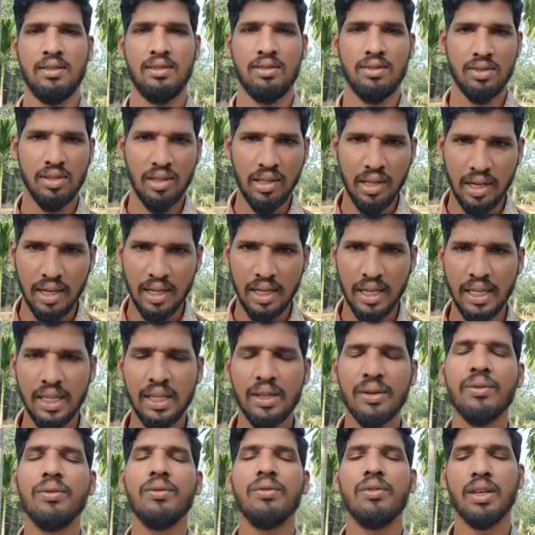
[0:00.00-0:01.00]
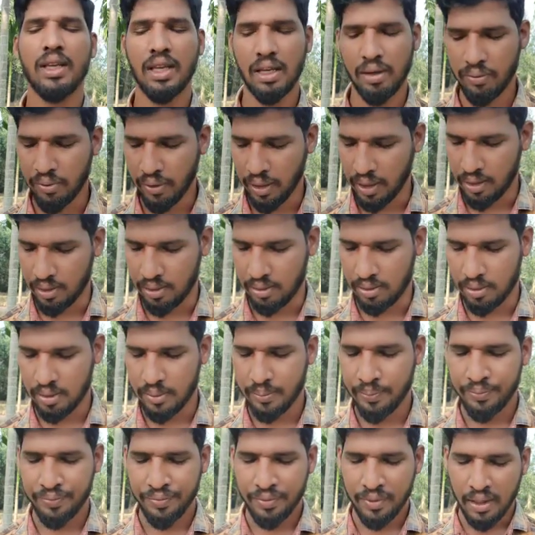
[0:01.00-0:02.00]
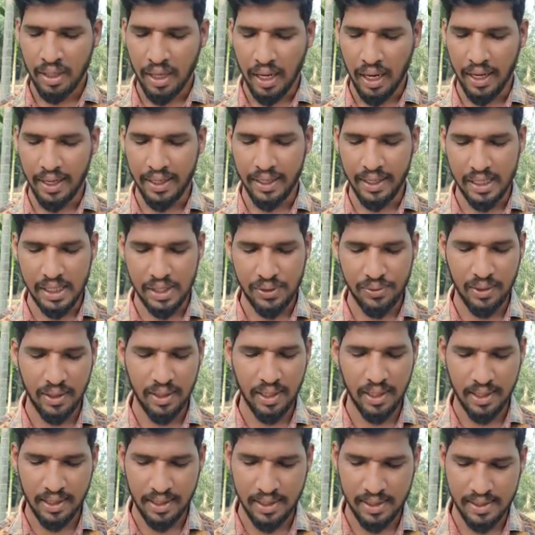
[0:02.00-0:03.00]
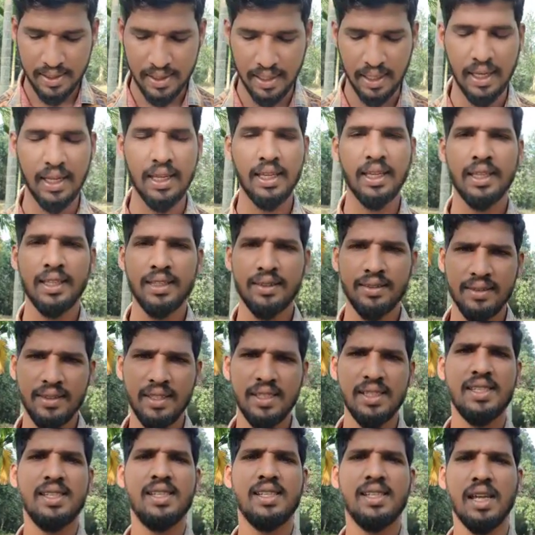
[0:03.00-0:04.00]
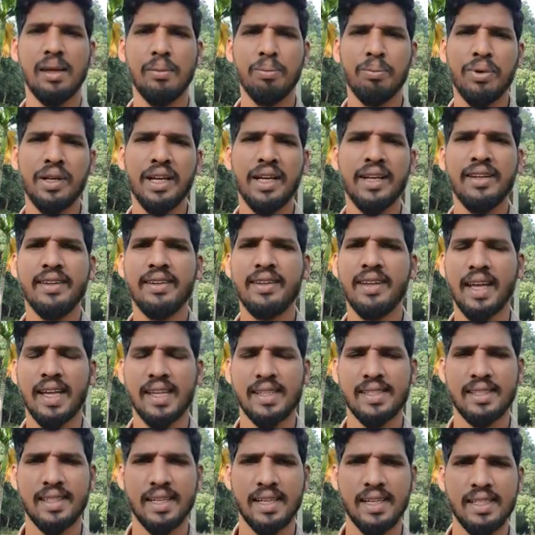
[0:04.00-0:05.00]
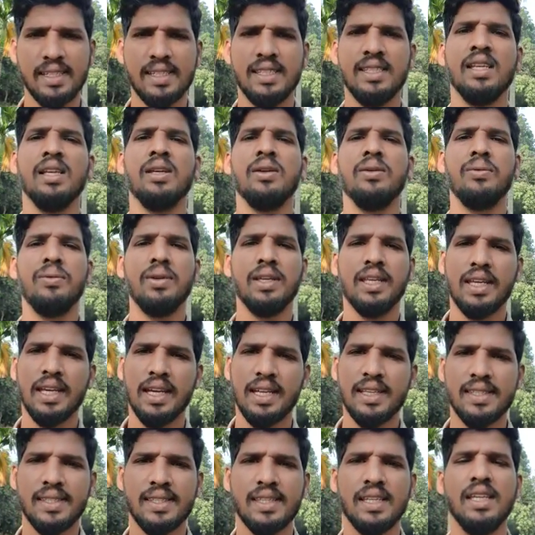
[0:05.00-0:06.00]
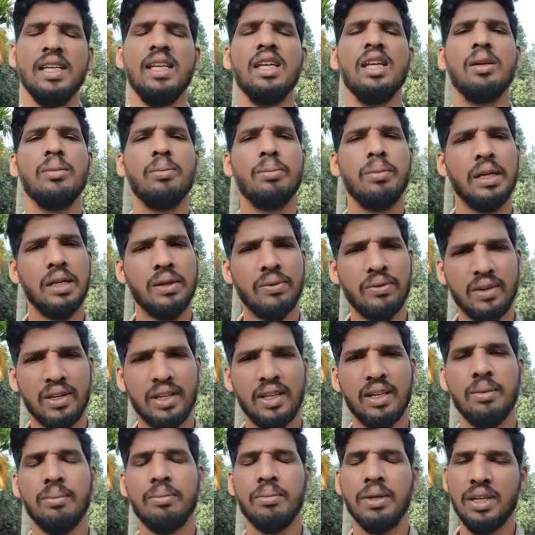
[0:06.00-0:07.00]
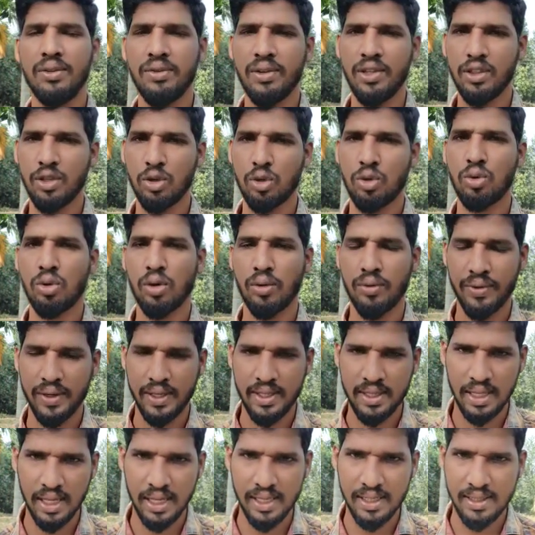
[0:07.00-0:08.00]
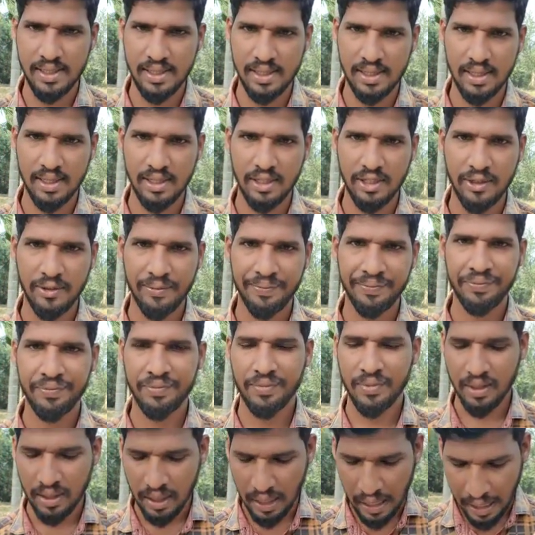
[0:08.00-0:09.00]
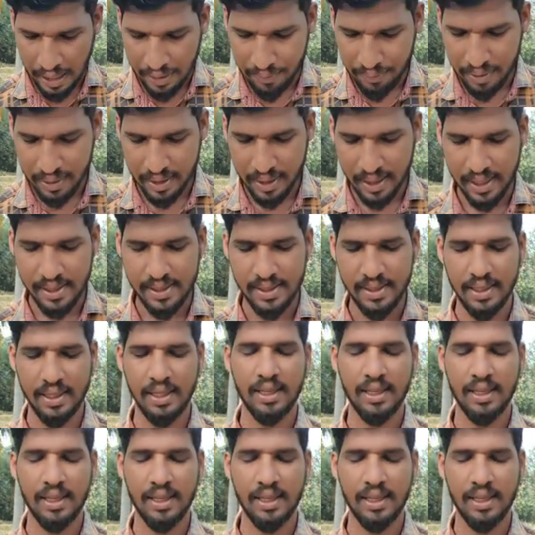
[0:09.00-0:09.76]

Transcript: So that like you can find out. And next one here they say these temperate grasslands we can see between the tropic lines, and we can see